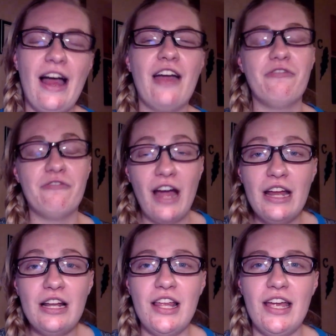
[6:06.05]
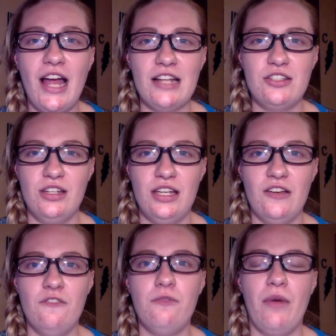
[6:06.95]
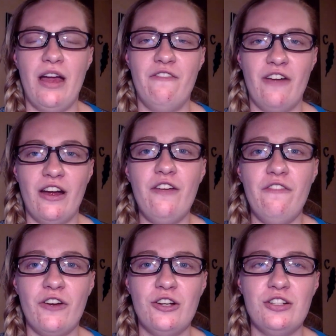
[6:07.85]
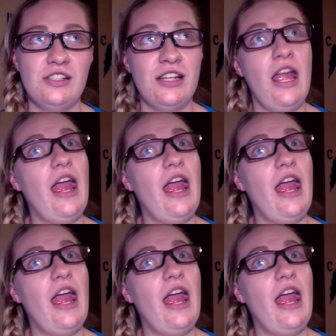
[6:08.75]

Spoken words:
I finally got to give my very first